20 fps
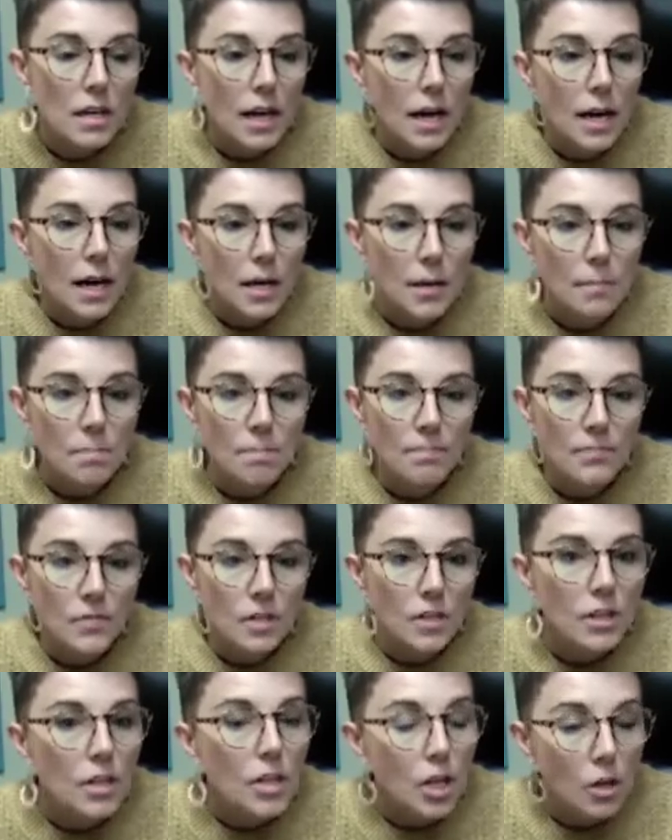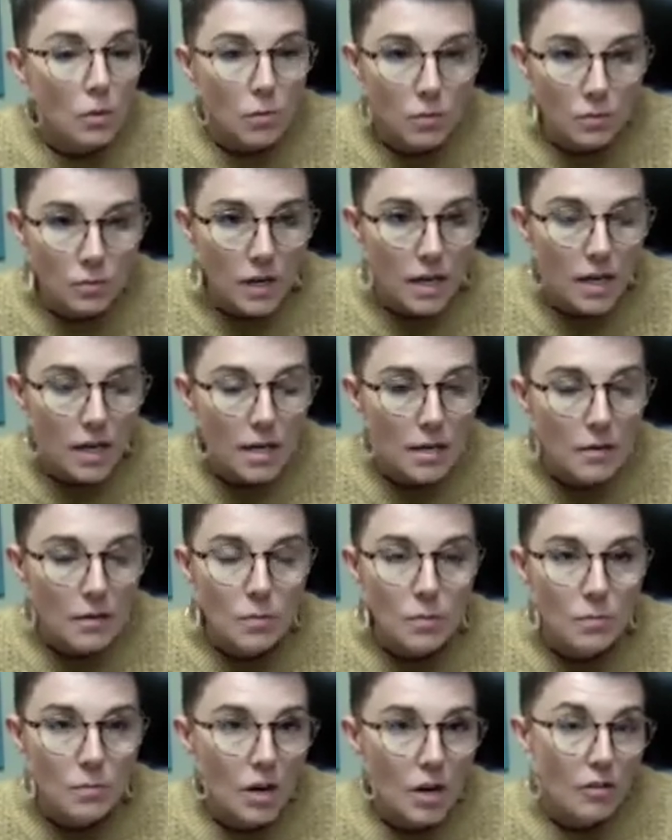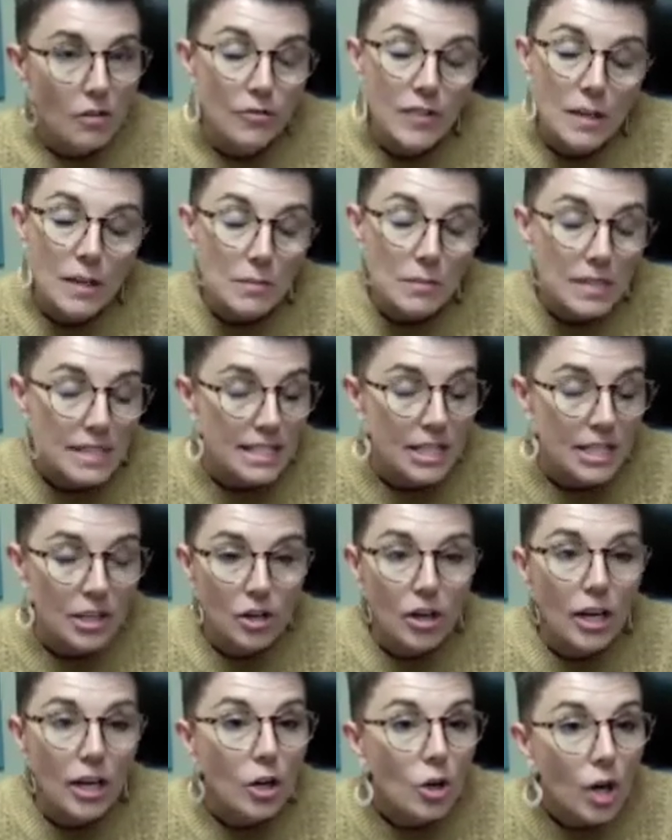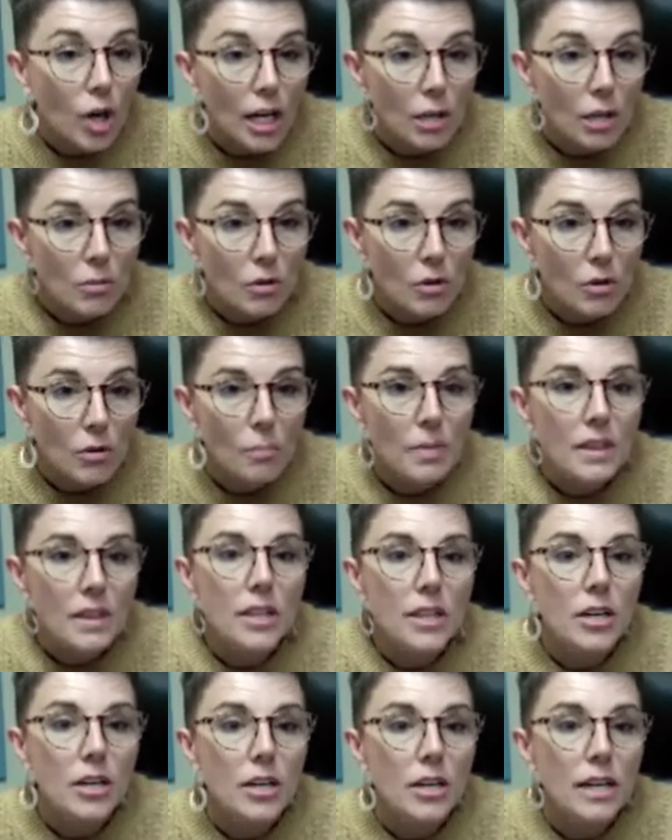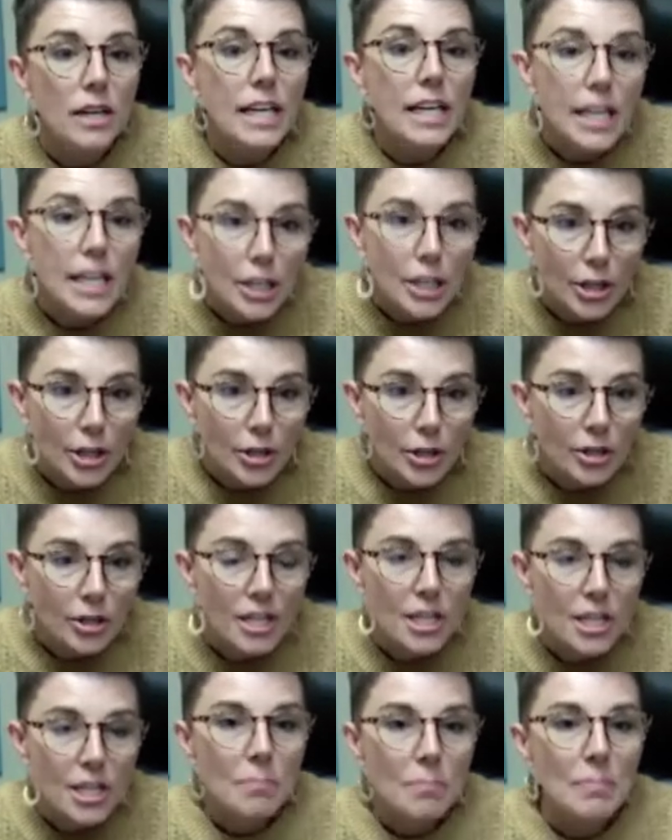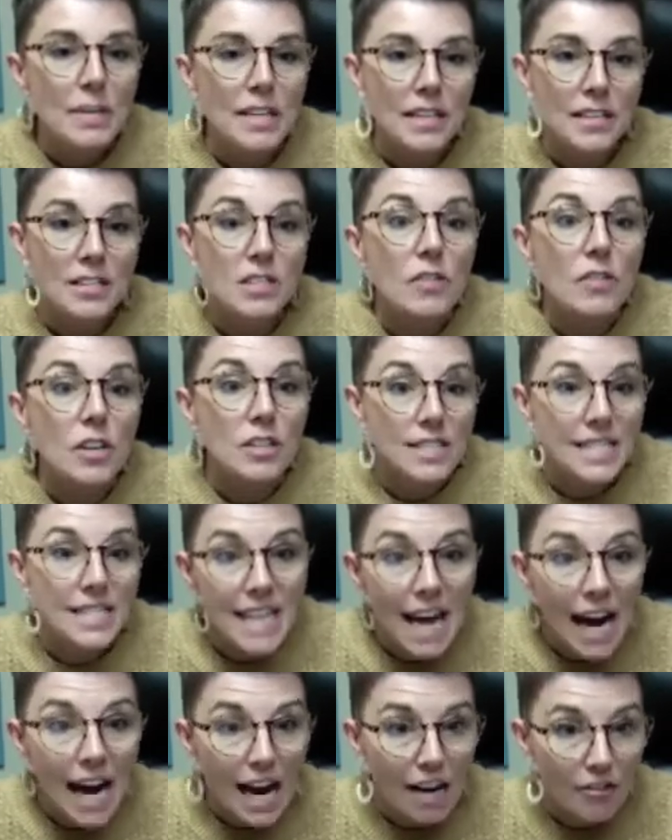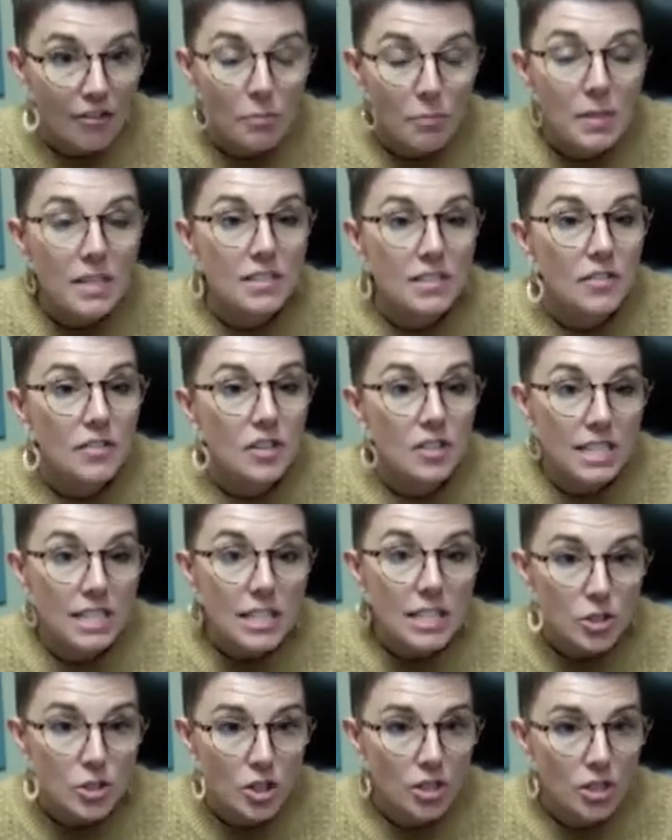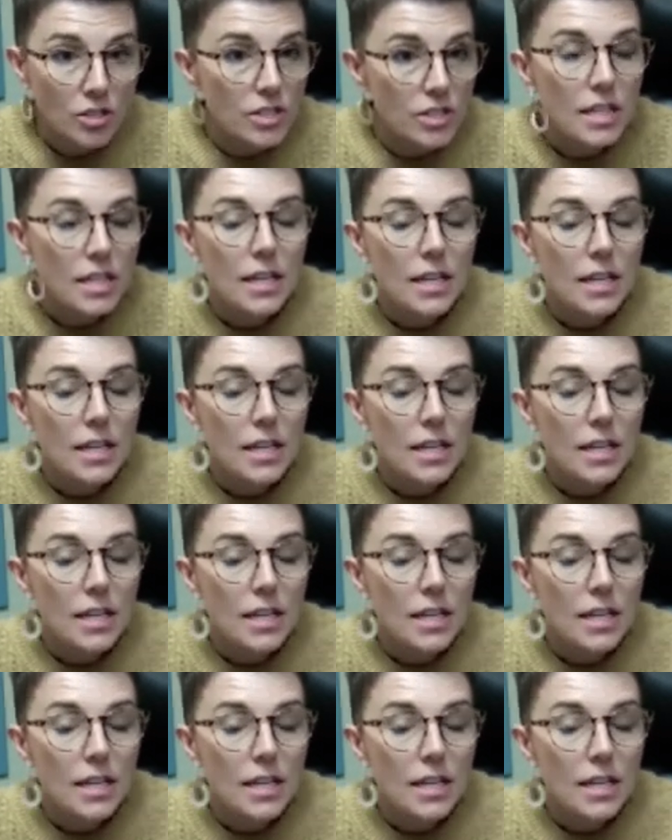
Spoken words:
Our families here are incredible, but they're here because of our staff, because of our teachers.